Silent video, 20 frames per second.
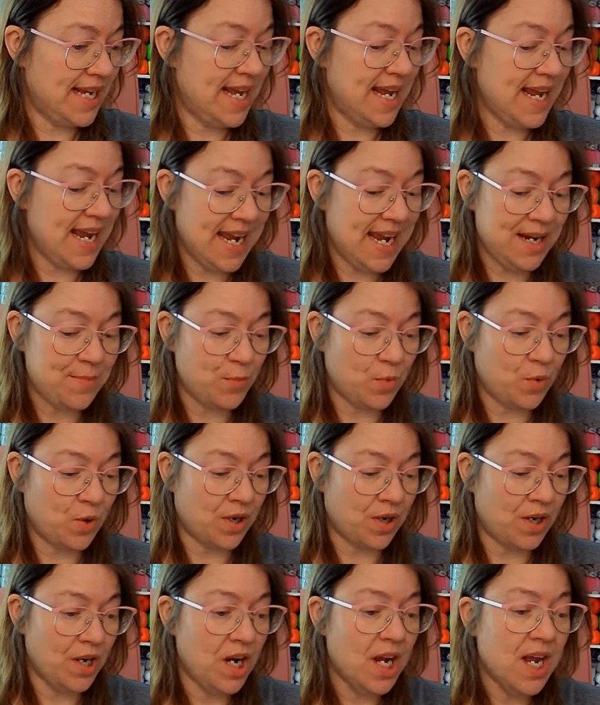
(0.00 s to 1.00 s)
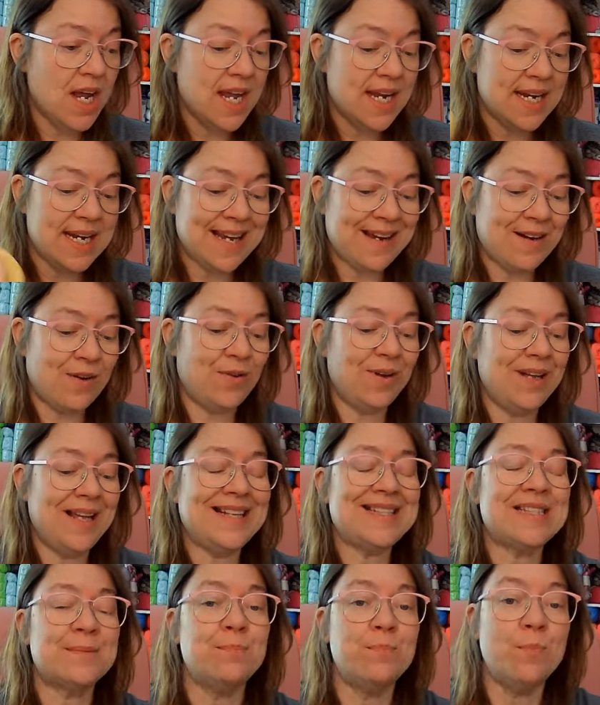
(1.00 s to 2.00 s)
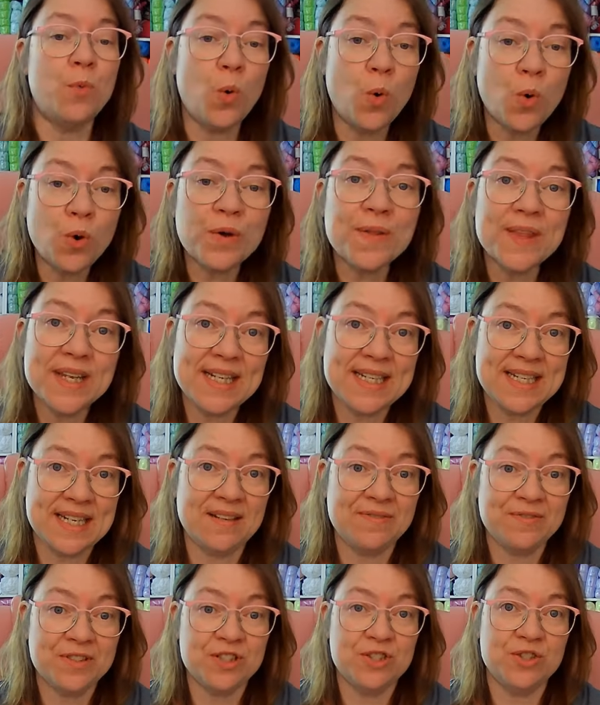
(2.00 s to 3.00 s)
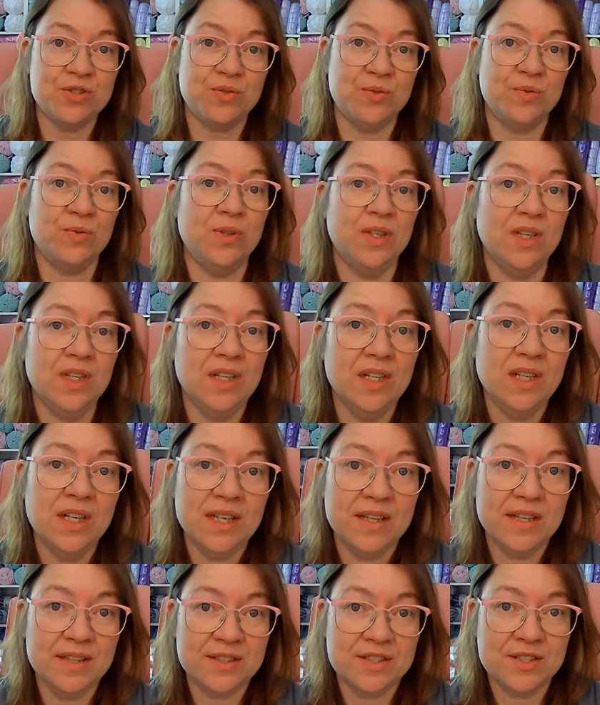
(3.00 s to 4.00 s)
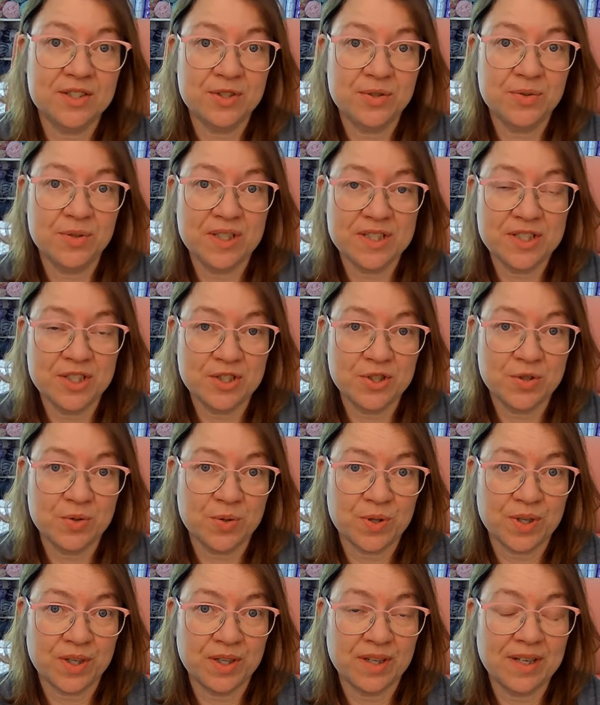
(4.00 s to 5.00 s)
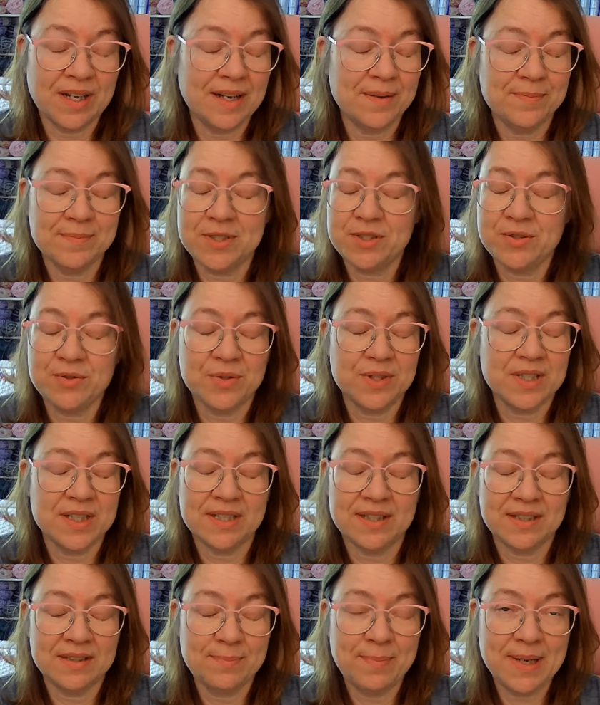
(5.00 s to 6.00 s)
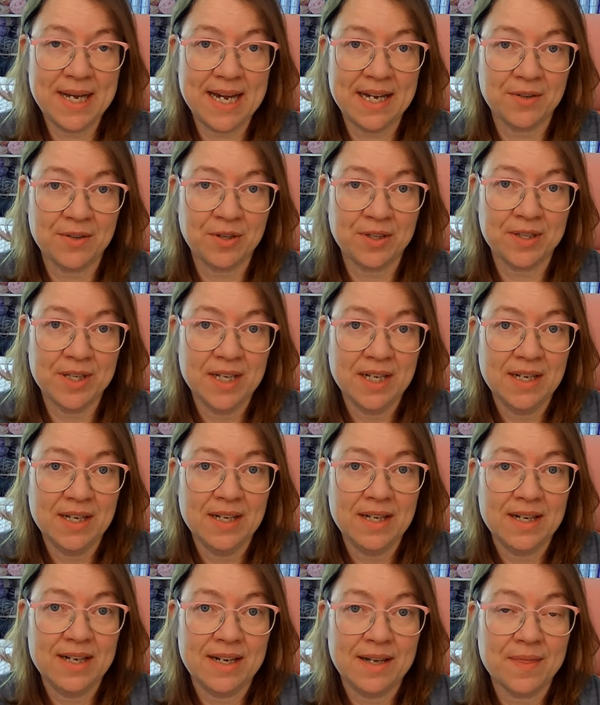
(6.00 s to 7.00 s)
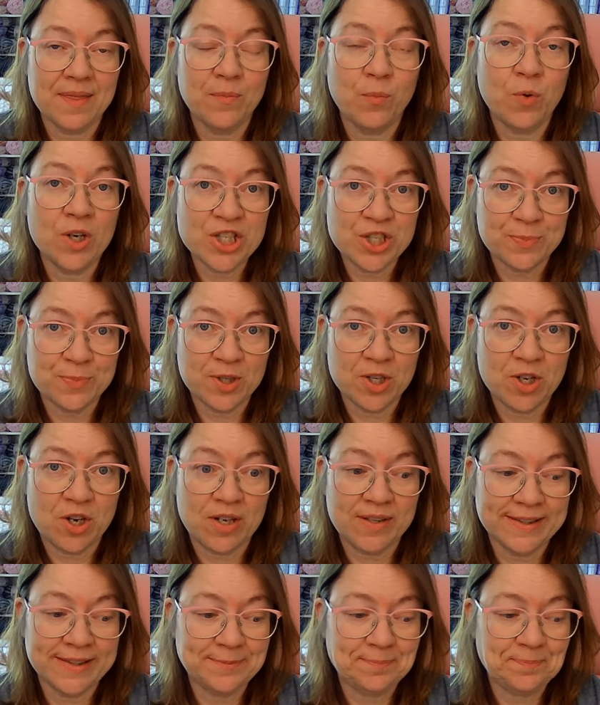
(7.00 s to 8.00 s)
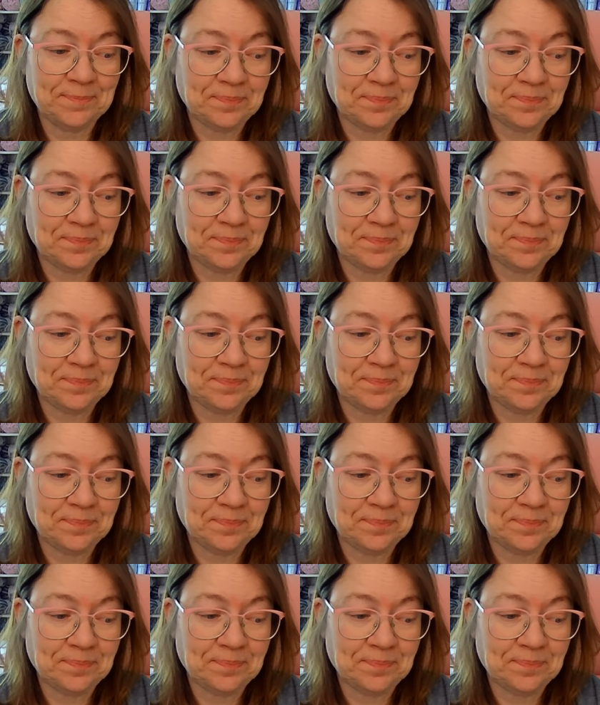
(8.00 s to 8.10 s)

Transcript: eight more. Now it's more than enough to do do the tutorial, um, do the pattern, uh, the what you call it.